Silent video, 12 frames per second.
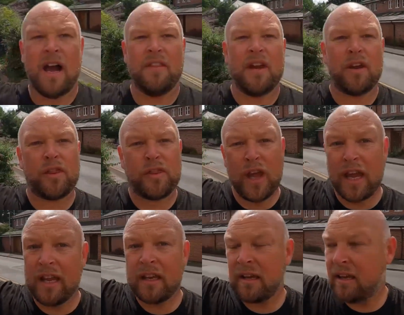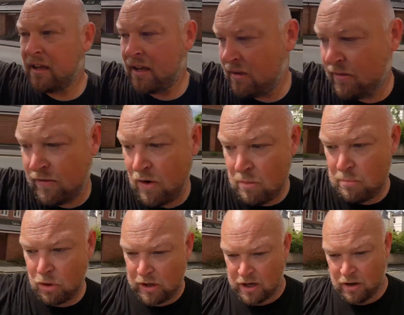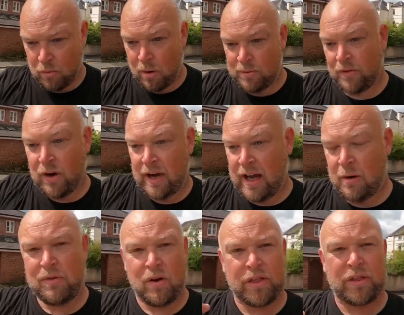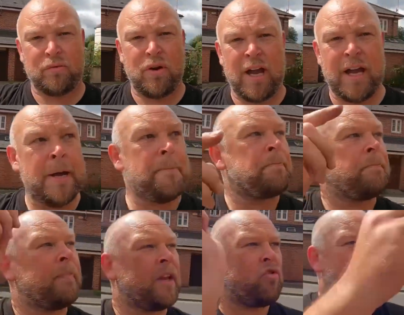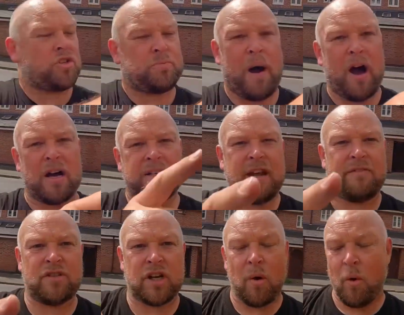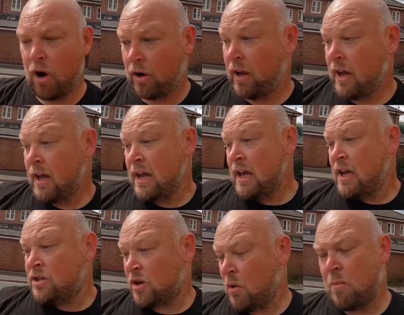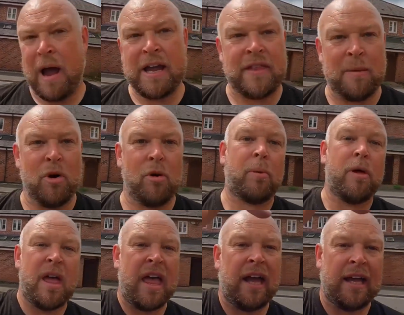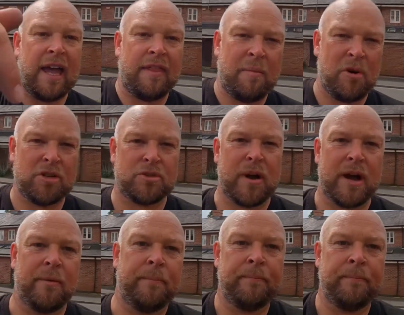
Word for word: And then I think, from looking at what we've got here, we've got 3 crossbars left to go on, so we'll make them up and get them on as well.